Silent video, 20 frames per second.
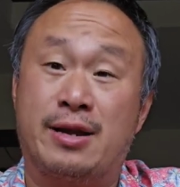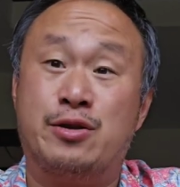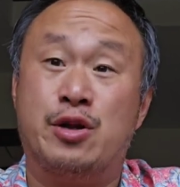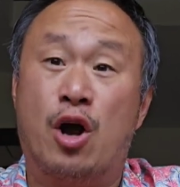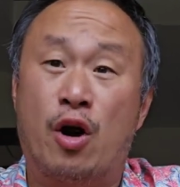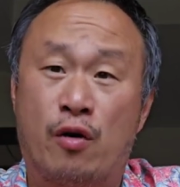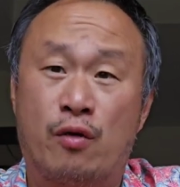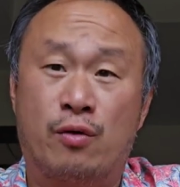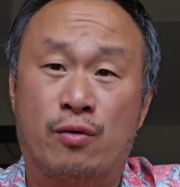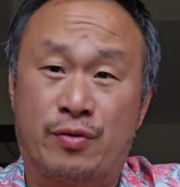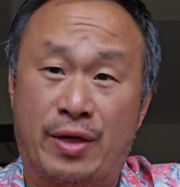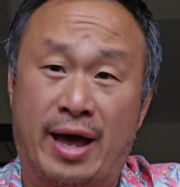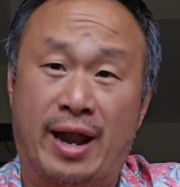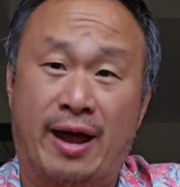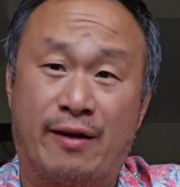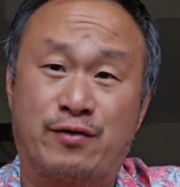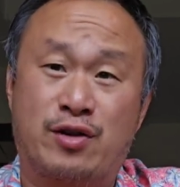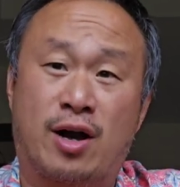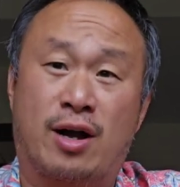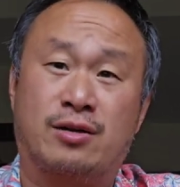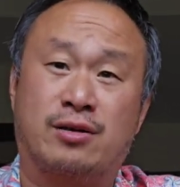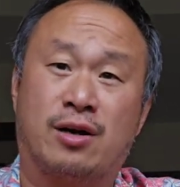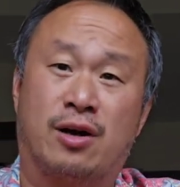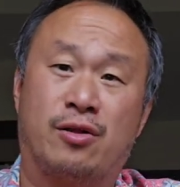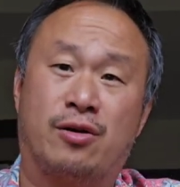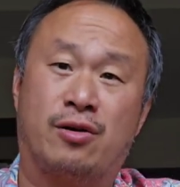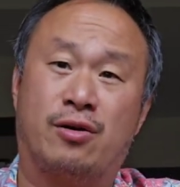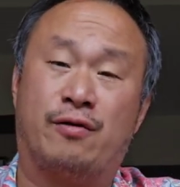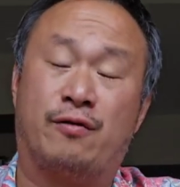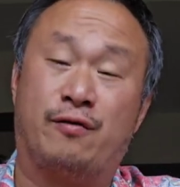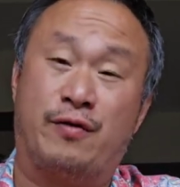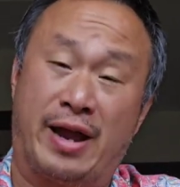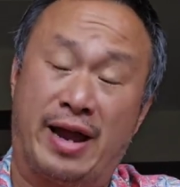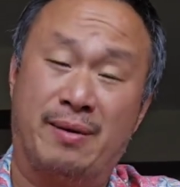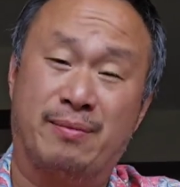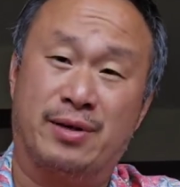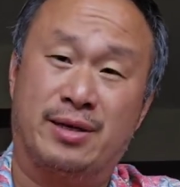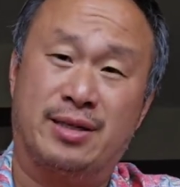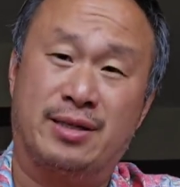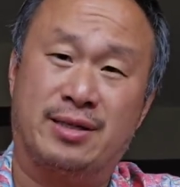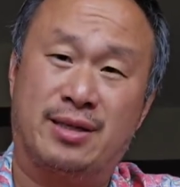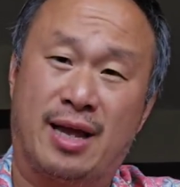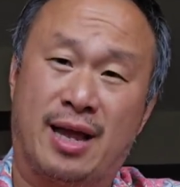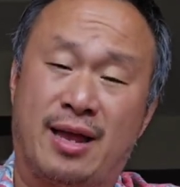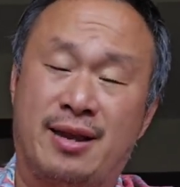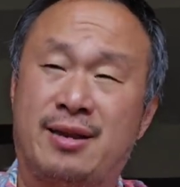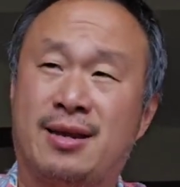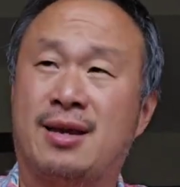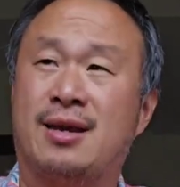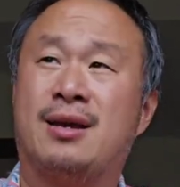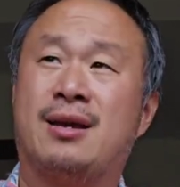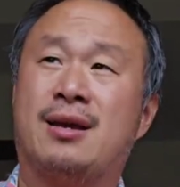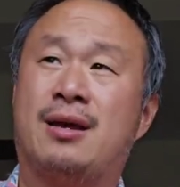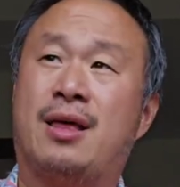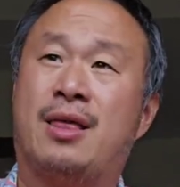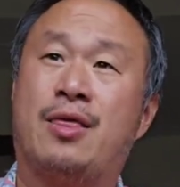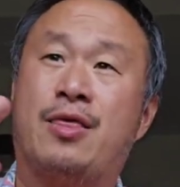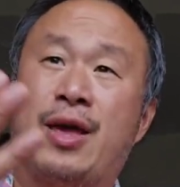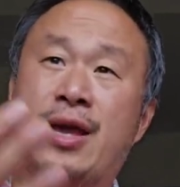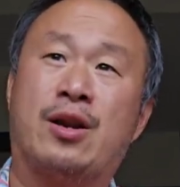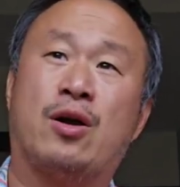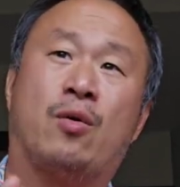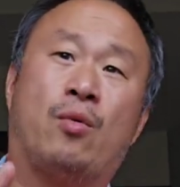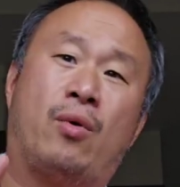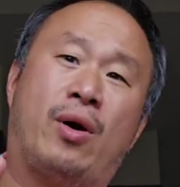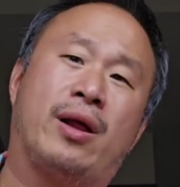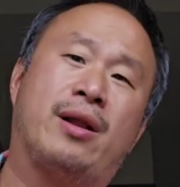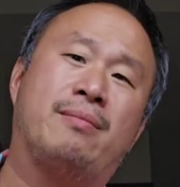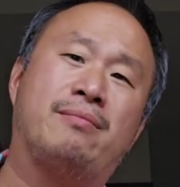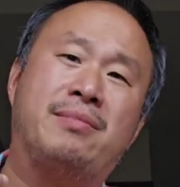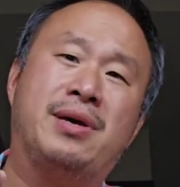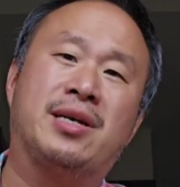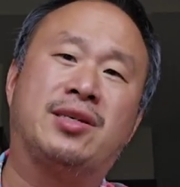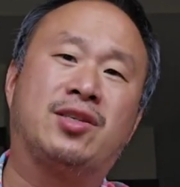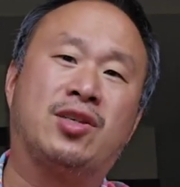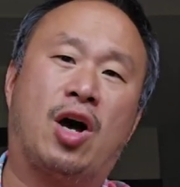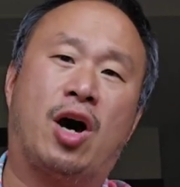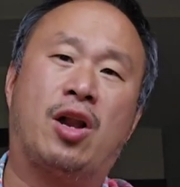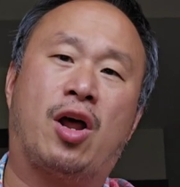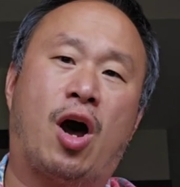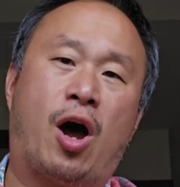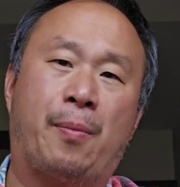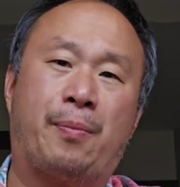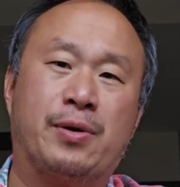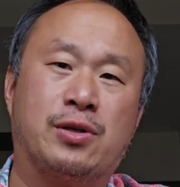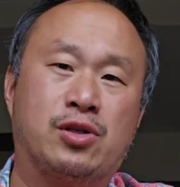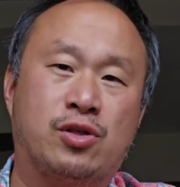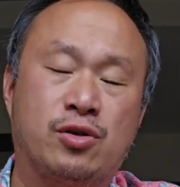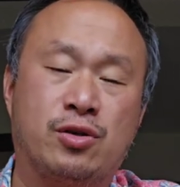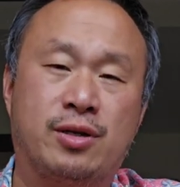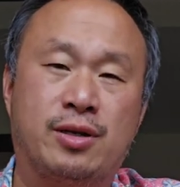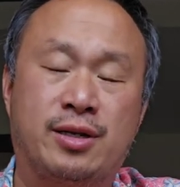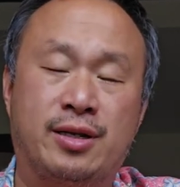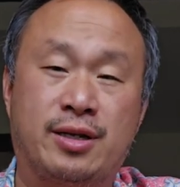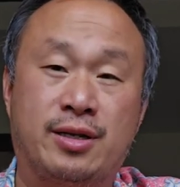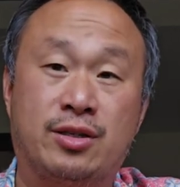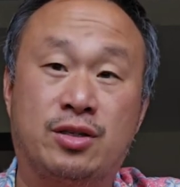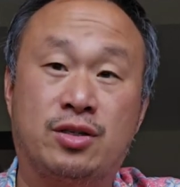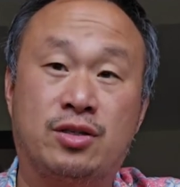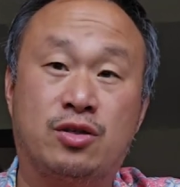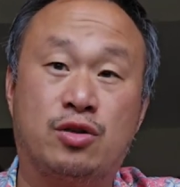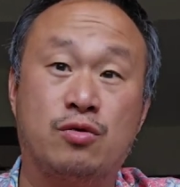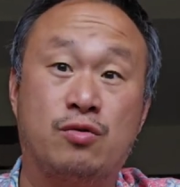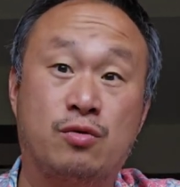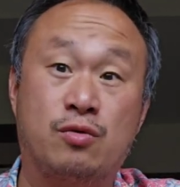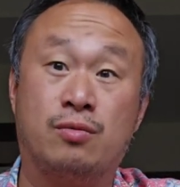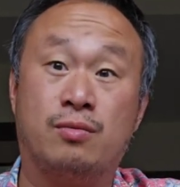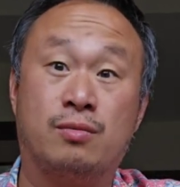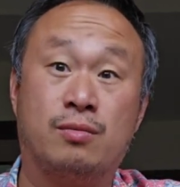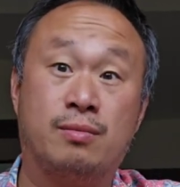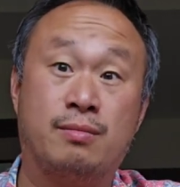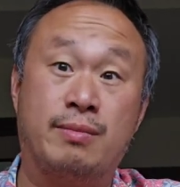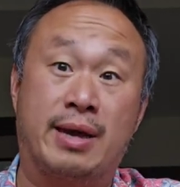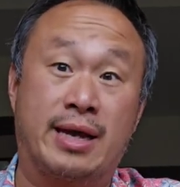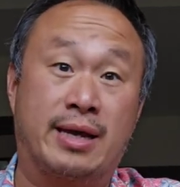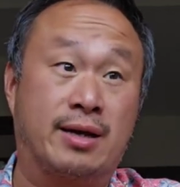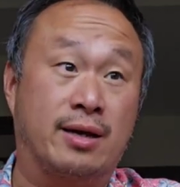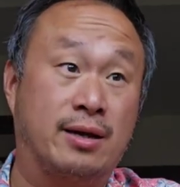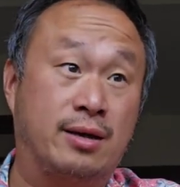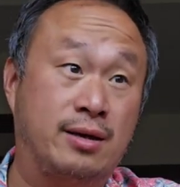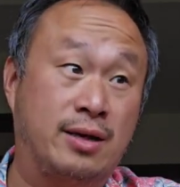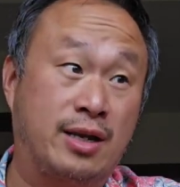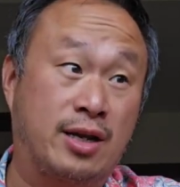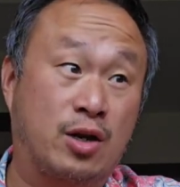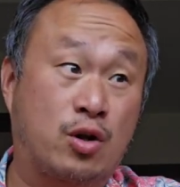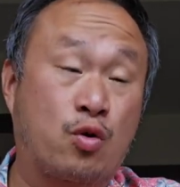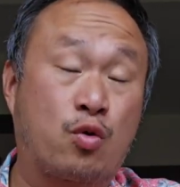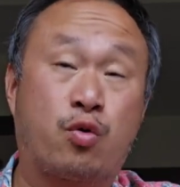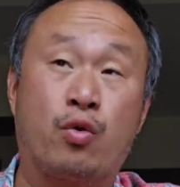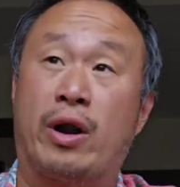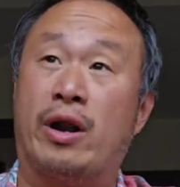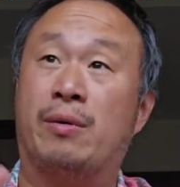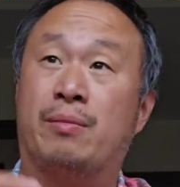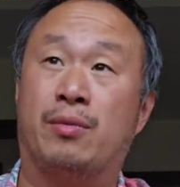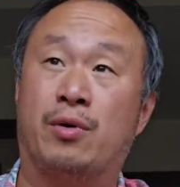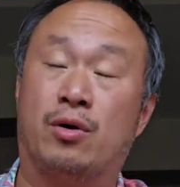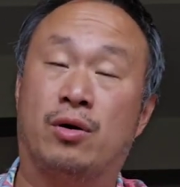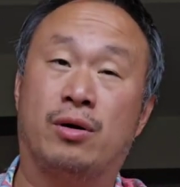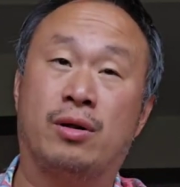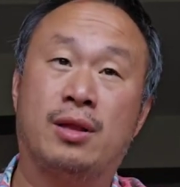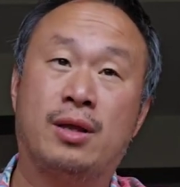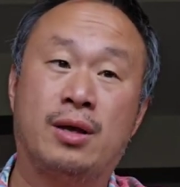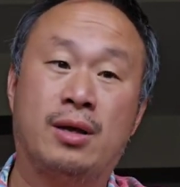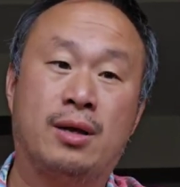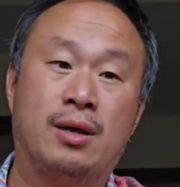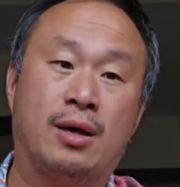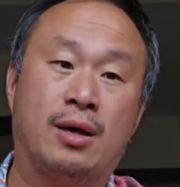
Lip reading: know that I've talked to other families and they don't want to miss on opportunities to make an incredible,